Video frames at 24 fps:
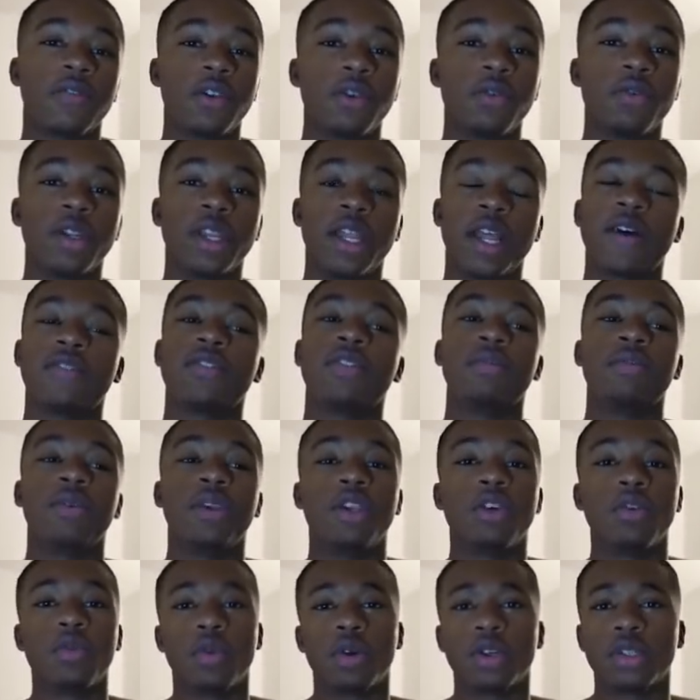You really have to be
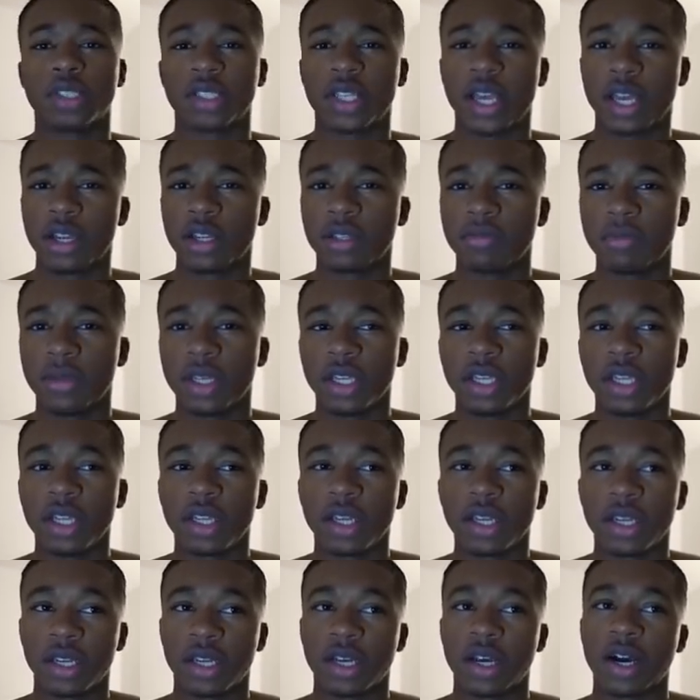your worst enemy,
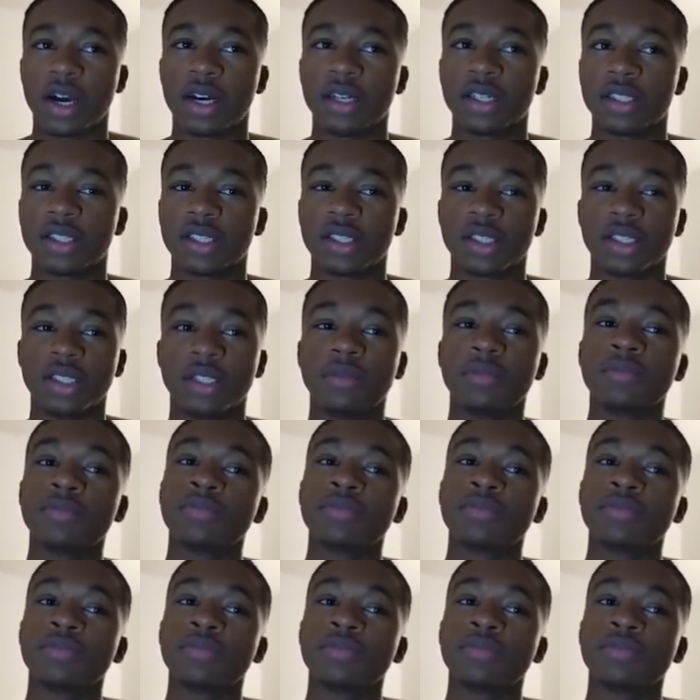honestly.